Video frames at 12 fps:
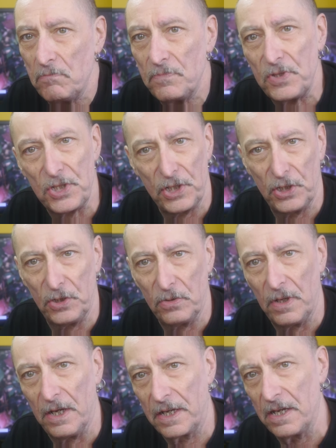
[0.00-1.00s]
so
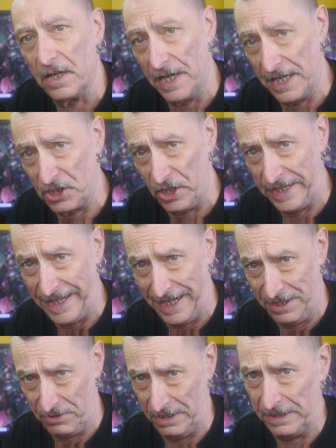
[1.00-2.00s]
I can't actually get
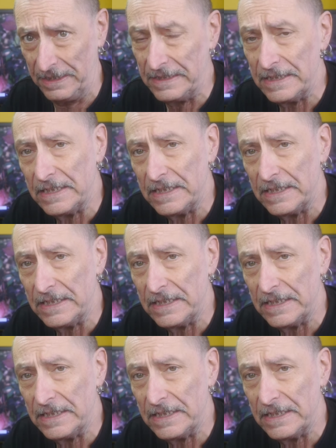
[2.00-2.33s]
out and